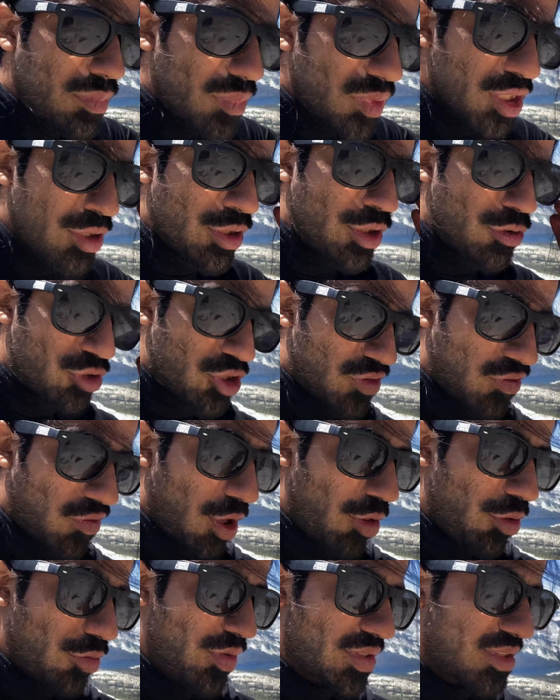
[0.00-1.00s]
You know, just
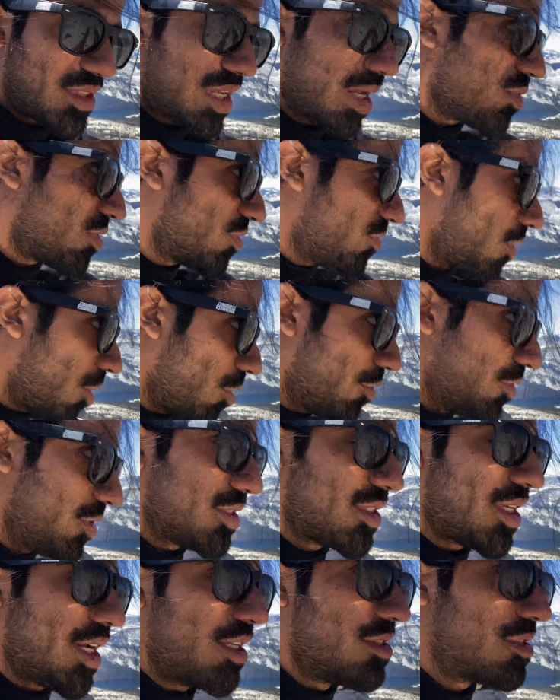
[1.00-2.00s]
follow the steps, follow the
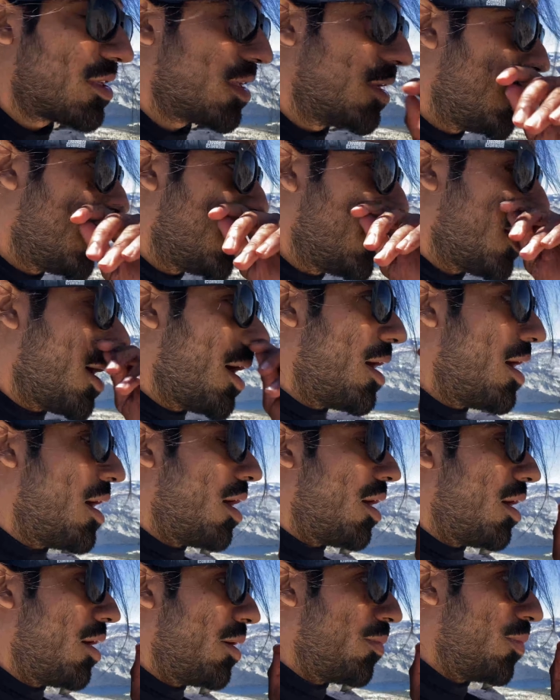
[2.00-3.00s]
signs.
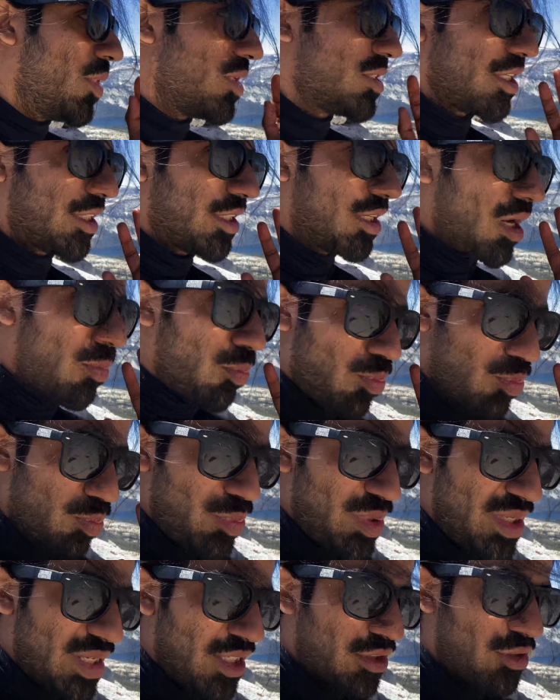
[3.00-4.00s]
Um, it's like I'm
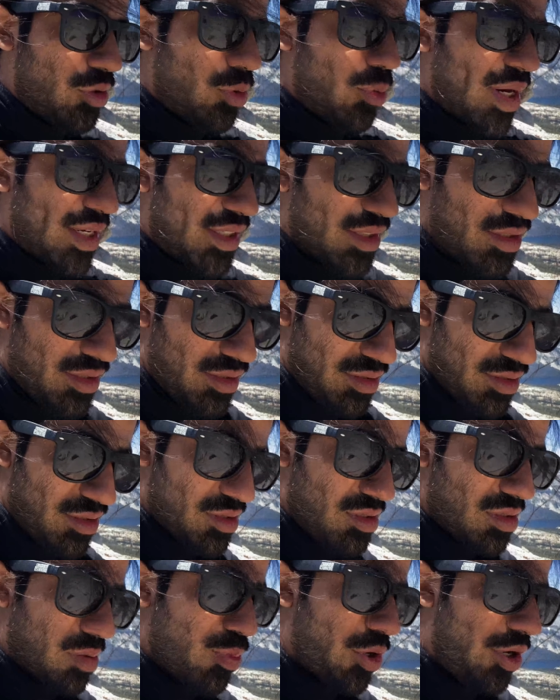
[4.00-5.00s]
being directed
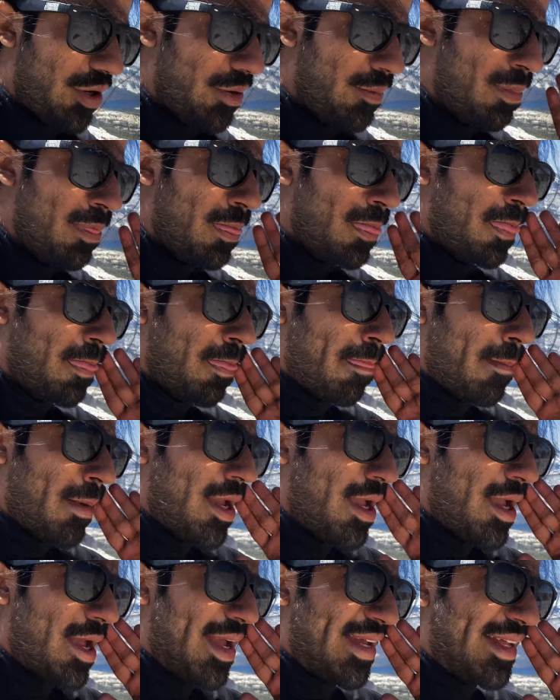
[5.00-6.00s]
somewhere.
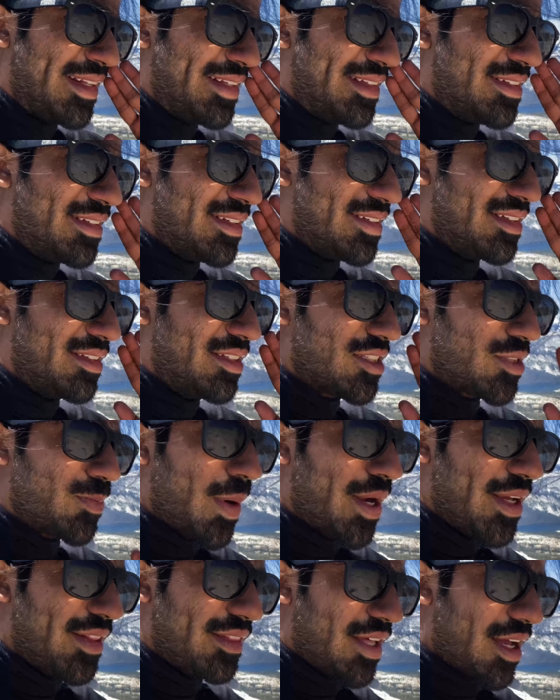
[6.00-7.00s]
And
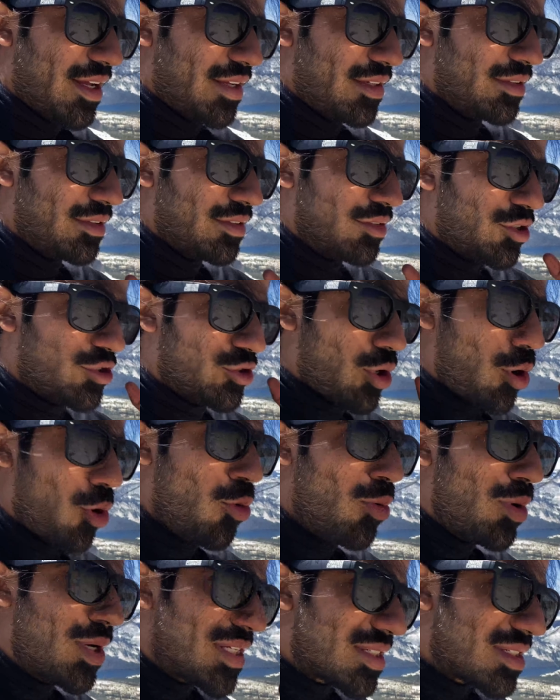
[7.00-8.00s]
despite that, there's
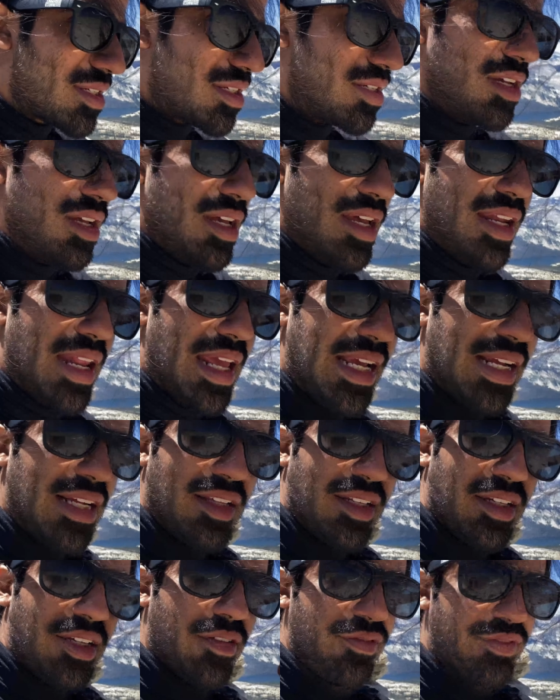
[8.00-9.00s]
always an
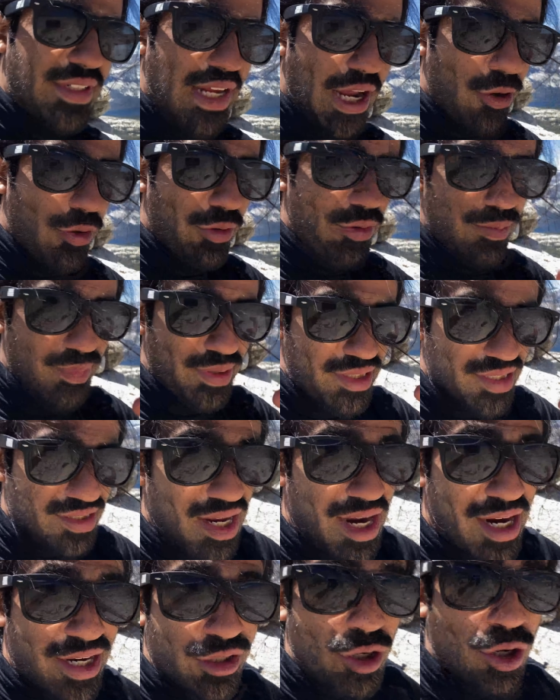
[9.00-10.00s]
inkling of doubt because
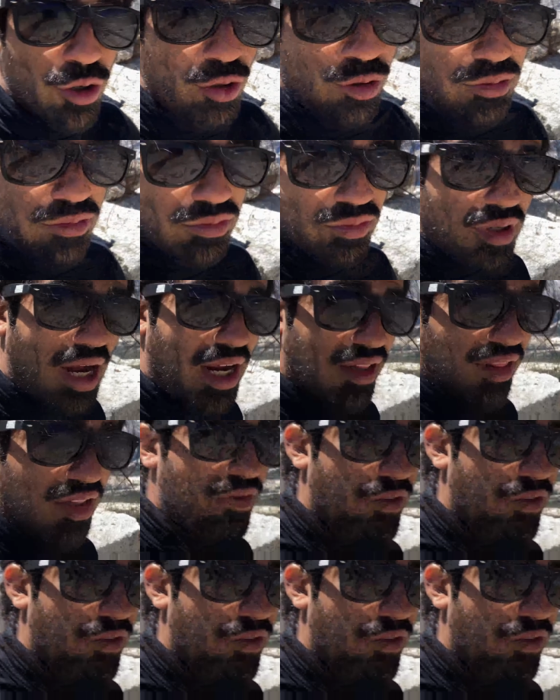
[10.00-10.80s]
I know I live in